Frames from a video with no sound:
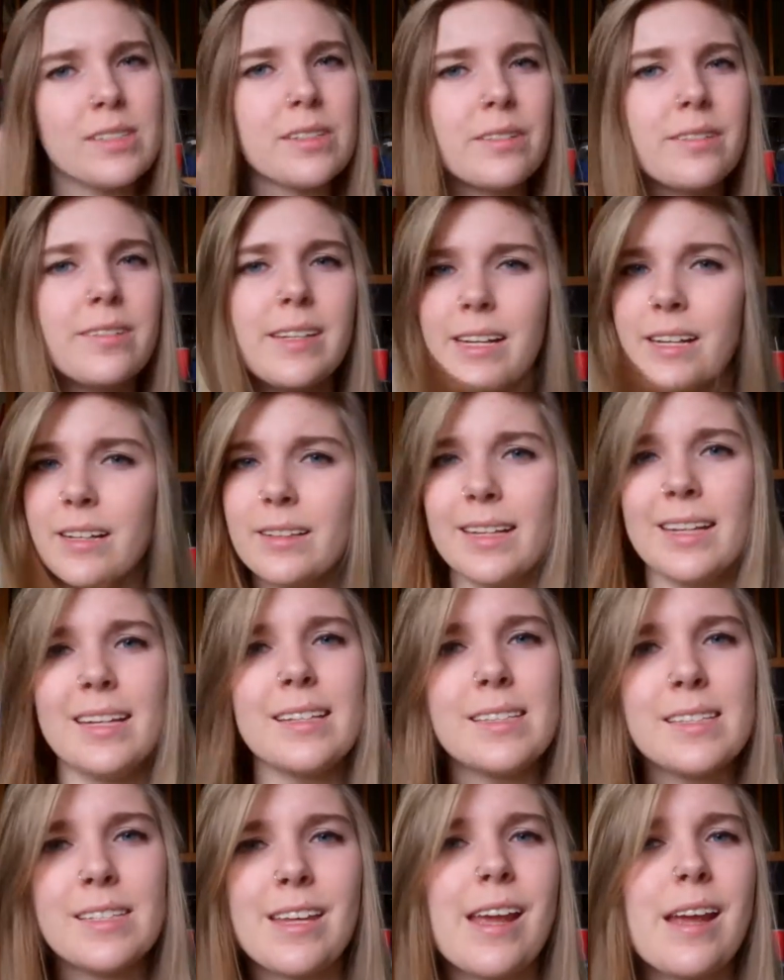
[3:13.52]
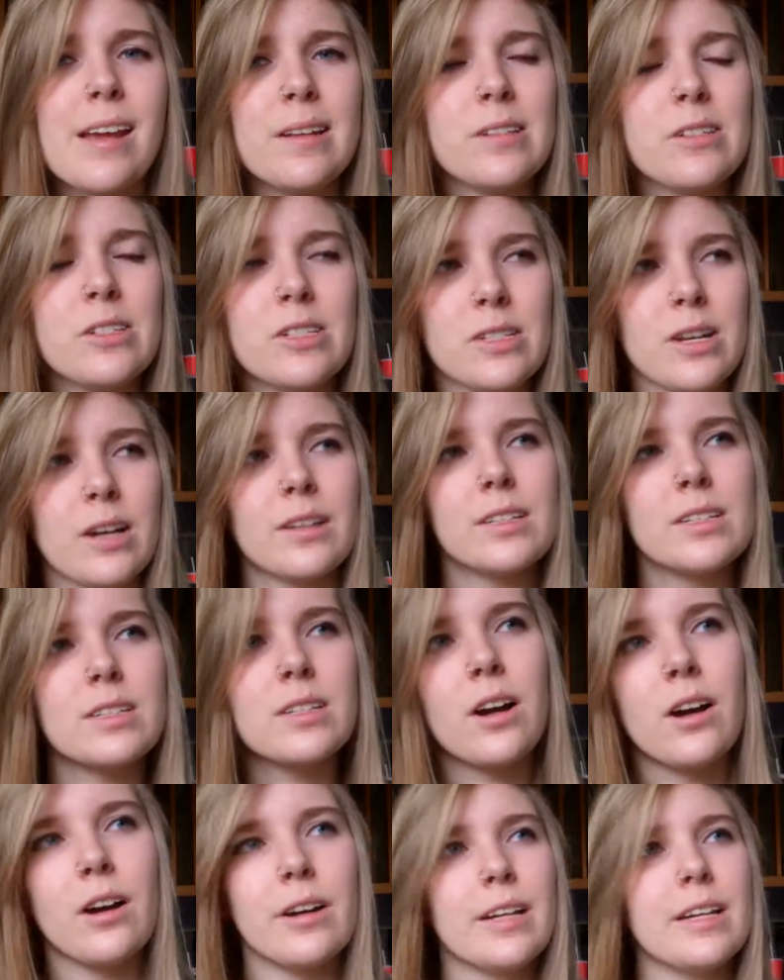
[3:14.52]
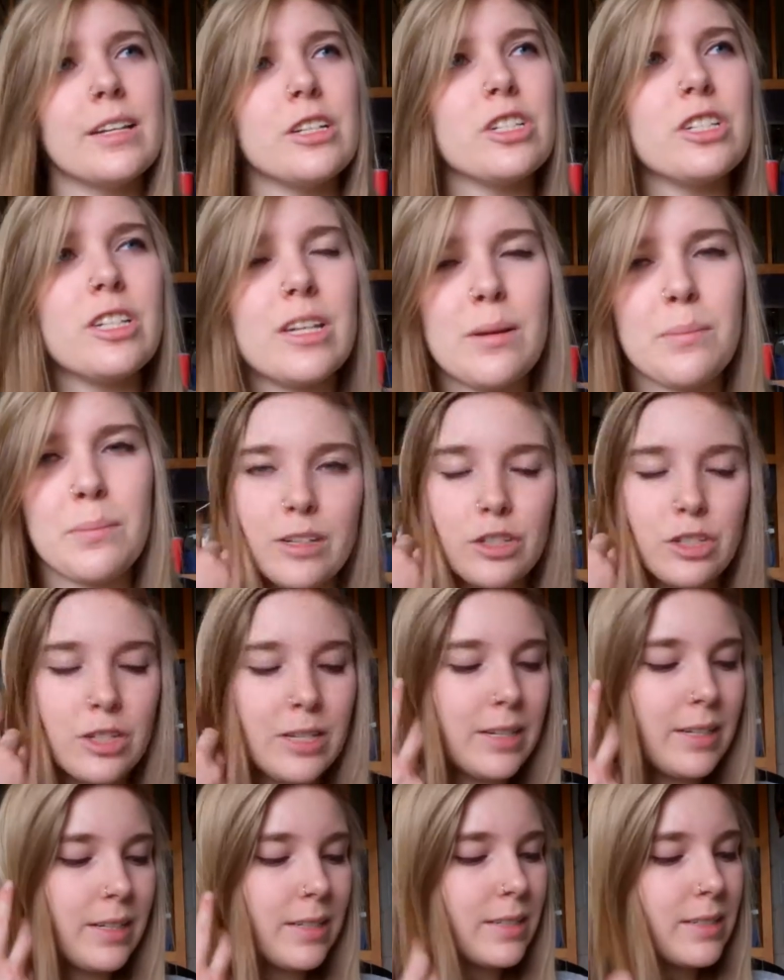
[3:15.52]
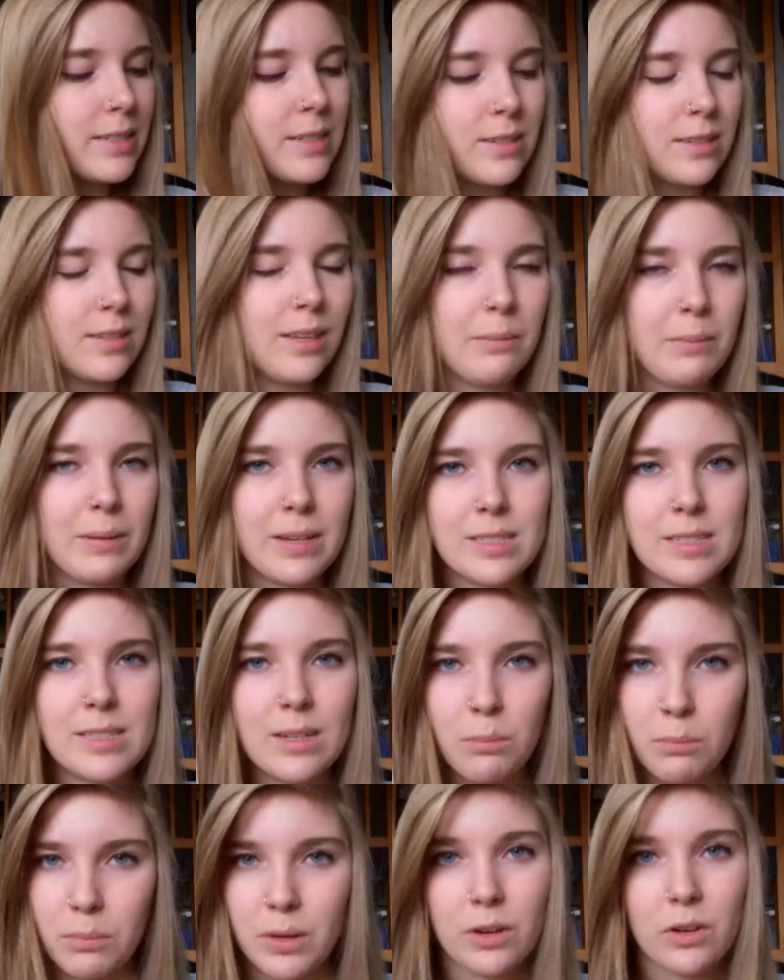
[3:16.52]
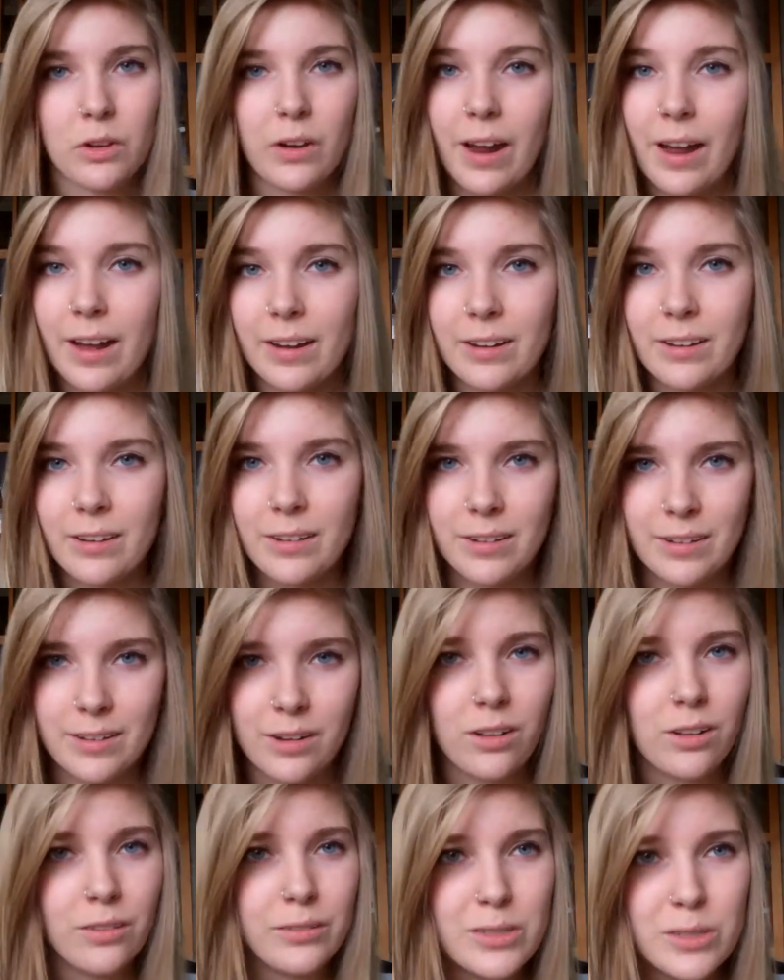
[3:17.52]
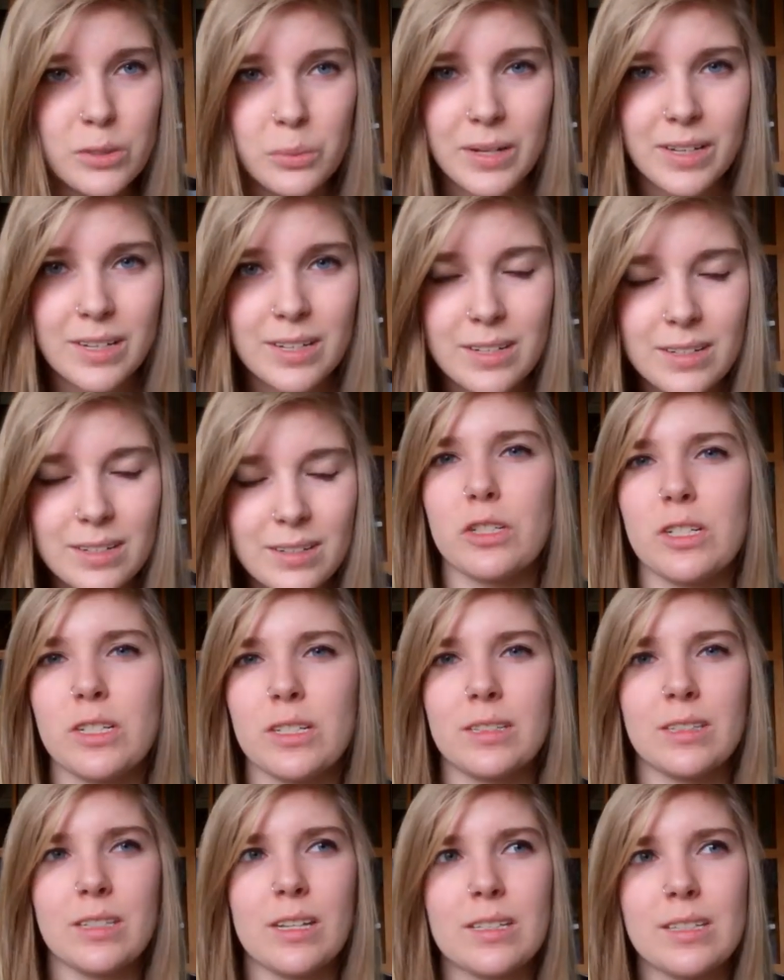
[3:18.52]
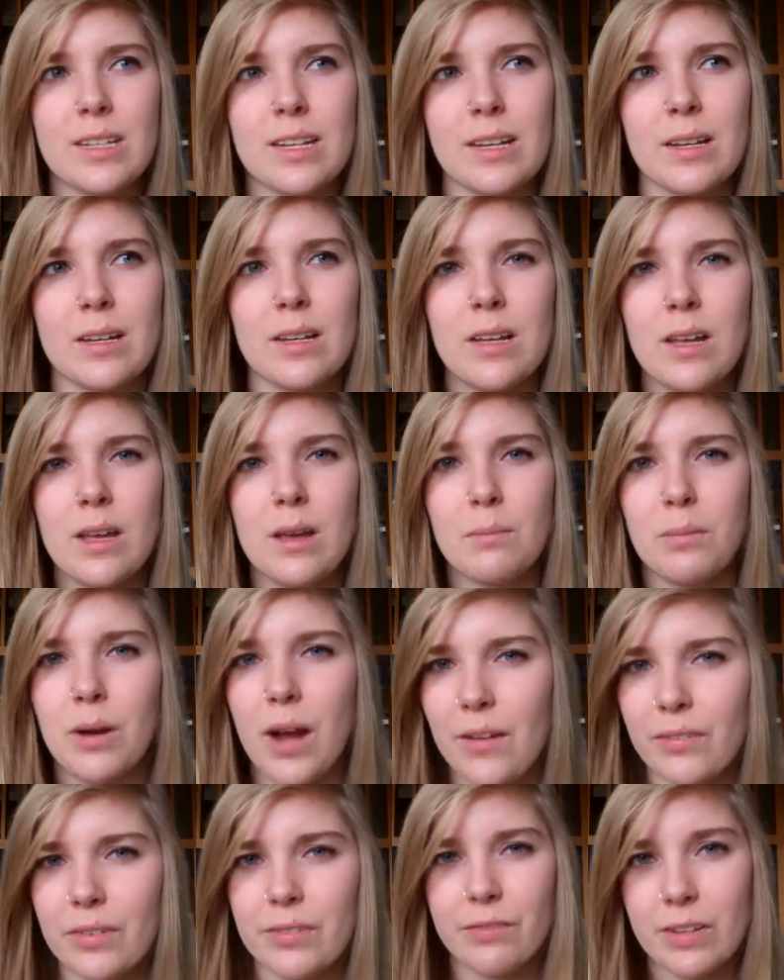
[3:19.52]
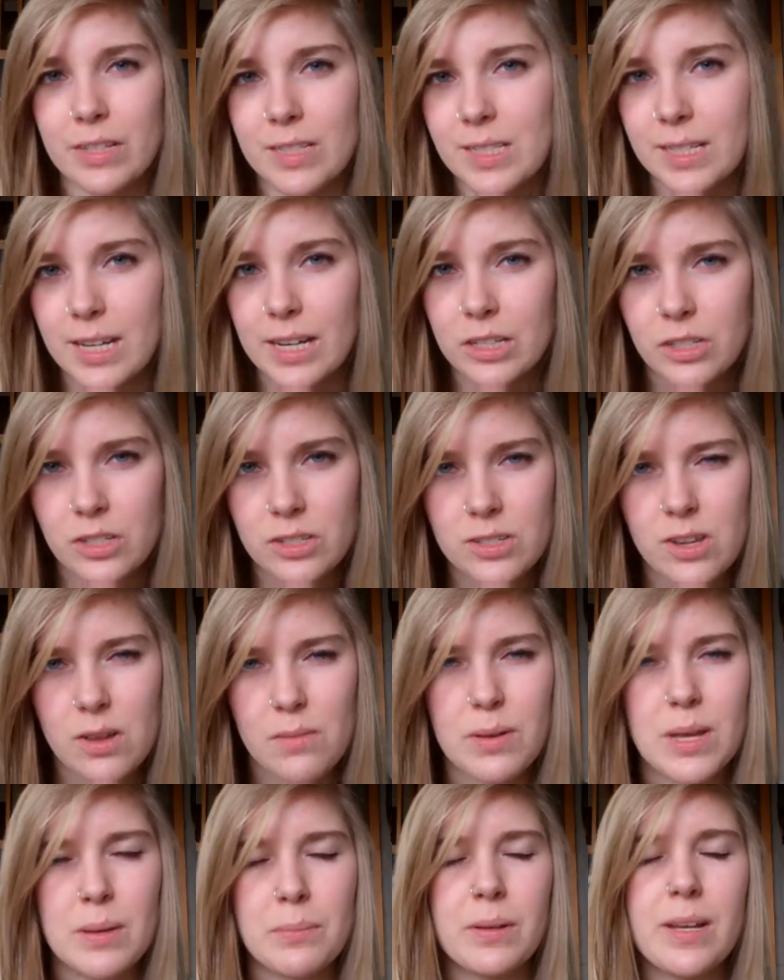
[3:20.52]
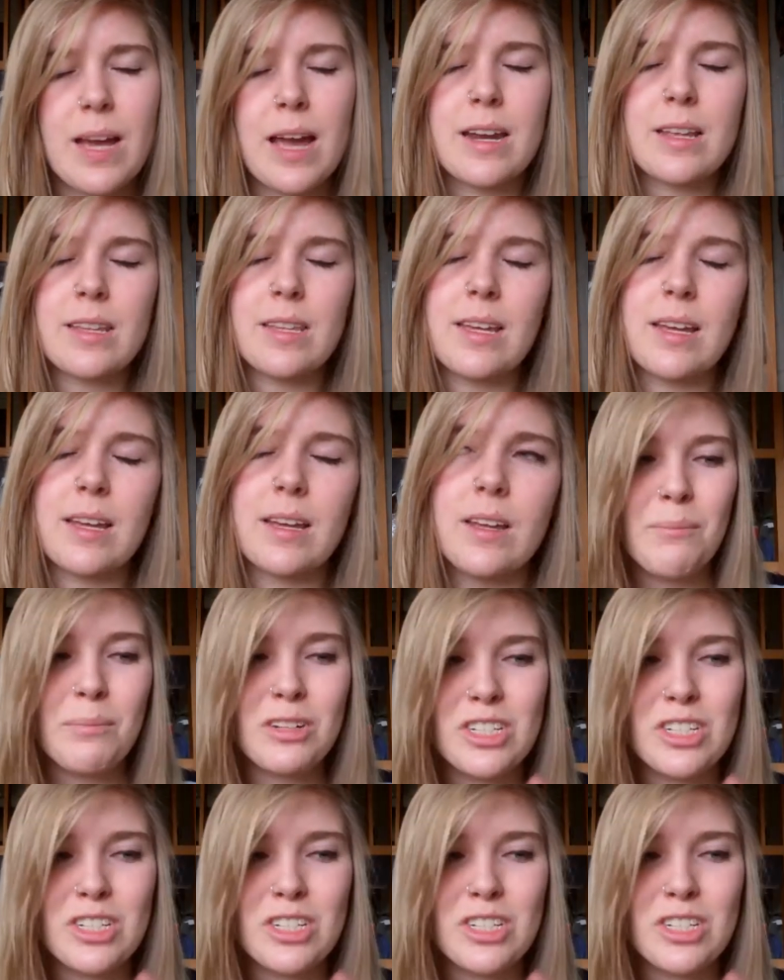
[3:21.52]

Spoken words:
legally insane, and she's got this guardianship. She is the best computer hacker in all of Sweden. She does, like, private investigations on people kind of thing.